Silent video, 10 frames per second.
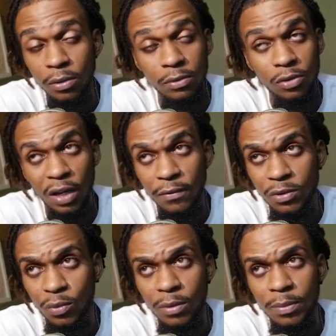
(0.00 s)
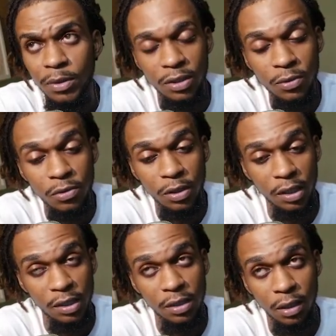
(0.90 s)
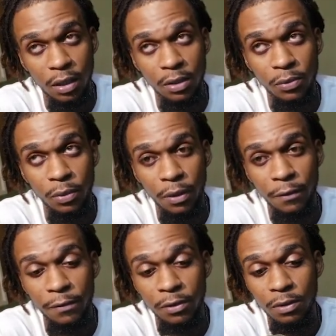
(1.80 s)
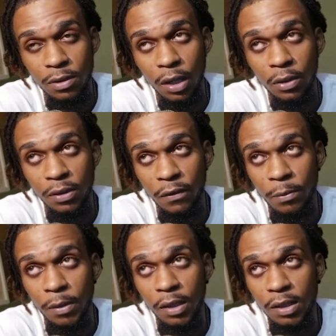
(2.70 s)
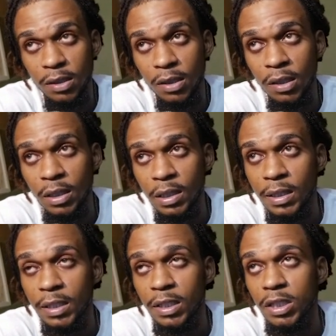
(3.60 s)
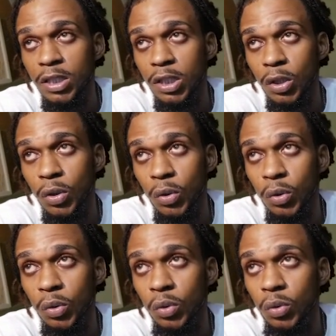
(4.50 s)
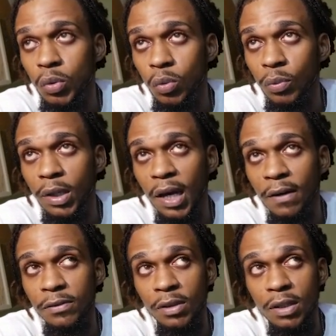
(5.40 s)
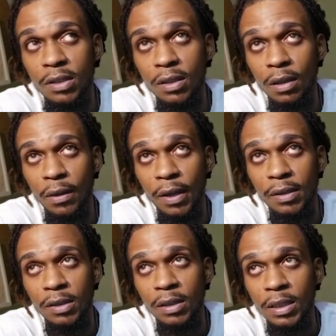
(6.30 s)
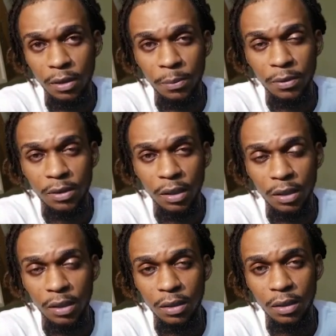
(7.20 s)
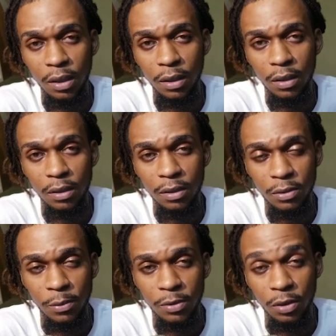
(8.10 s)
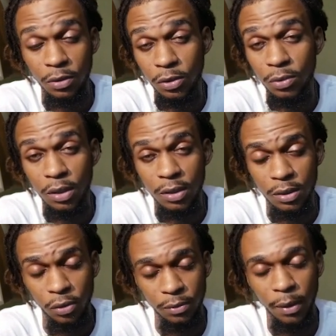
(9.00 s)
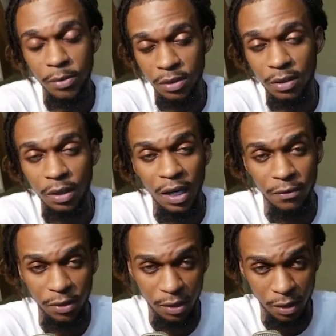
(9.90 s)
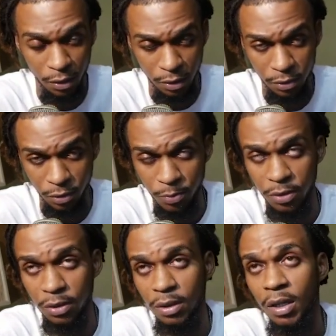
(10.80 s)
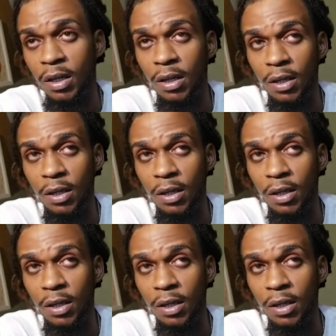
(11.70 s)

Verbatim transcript: No driver is usually installed with Fedora out of the box. So will have to install that. I'm gonna put a link in the description or two links or I'm just gonna have links in the description